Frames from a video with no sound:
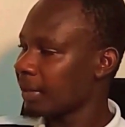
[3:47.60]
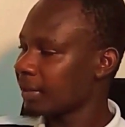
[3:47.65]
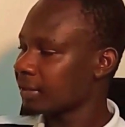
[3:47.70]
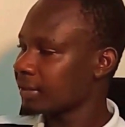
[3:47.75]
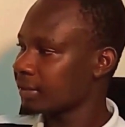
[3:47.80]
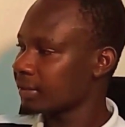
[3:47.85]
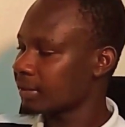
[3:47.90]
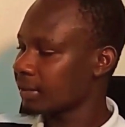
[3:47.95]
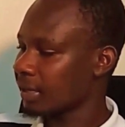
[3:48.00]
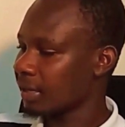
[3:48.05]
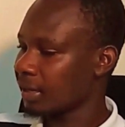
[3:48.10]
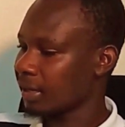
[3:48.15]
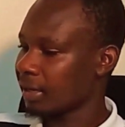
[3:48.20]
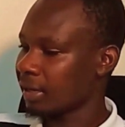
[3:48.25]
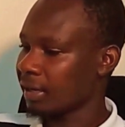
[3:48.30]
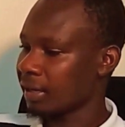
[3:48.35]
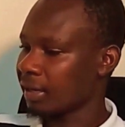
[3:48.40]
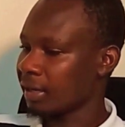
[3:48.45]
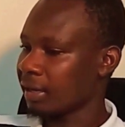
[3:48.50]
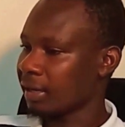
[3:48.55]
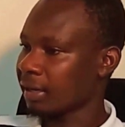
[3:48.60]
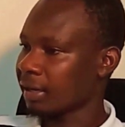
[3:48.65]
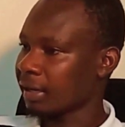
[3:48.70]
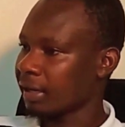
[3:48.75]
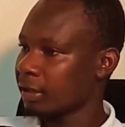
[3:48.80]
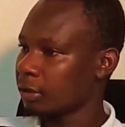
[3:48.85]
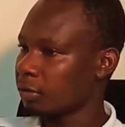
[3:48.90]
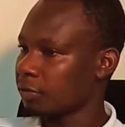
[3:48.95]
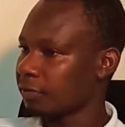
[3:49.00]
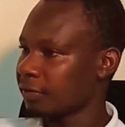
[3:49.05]
is
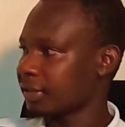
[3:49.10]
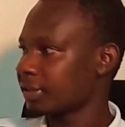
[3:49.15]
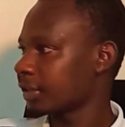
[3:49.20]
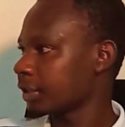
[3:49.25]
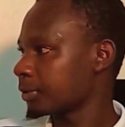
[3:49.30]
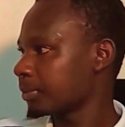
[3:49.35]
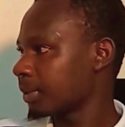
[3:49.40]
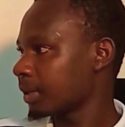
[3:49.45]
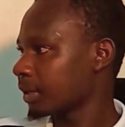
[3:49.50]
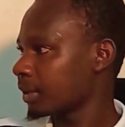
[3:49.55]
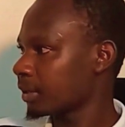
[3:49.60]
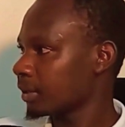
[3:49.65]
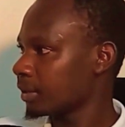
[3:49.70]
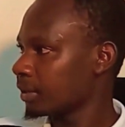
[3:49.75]
kind of a setback?